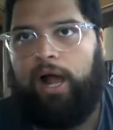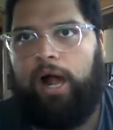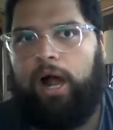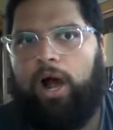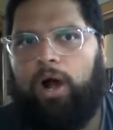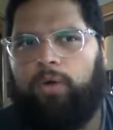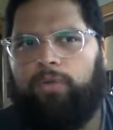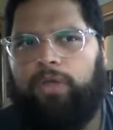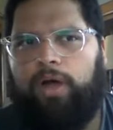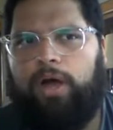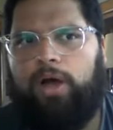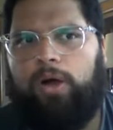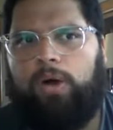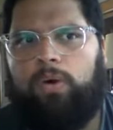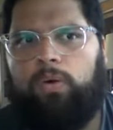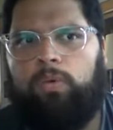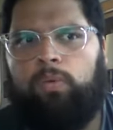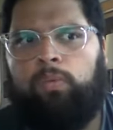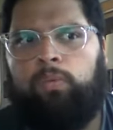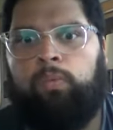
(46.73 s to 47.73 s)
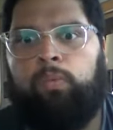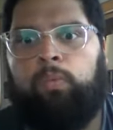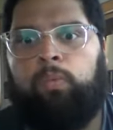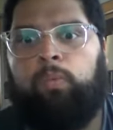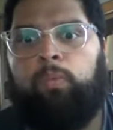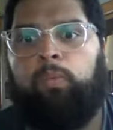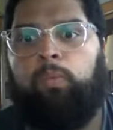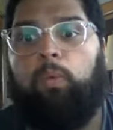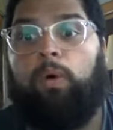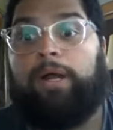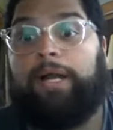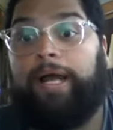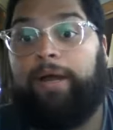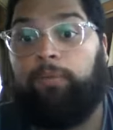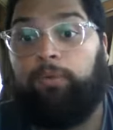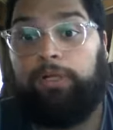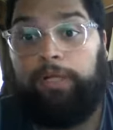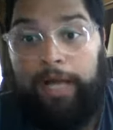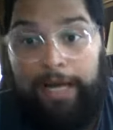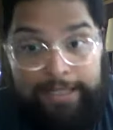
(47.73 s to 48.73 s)
Although, what I
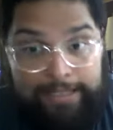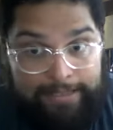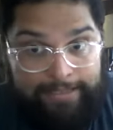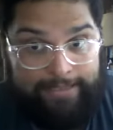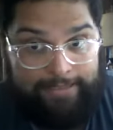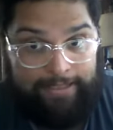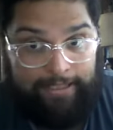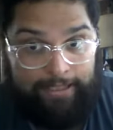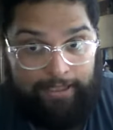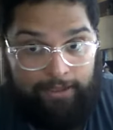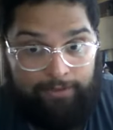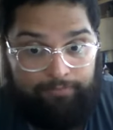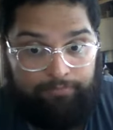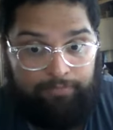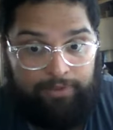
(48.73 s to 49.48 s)
would like to see,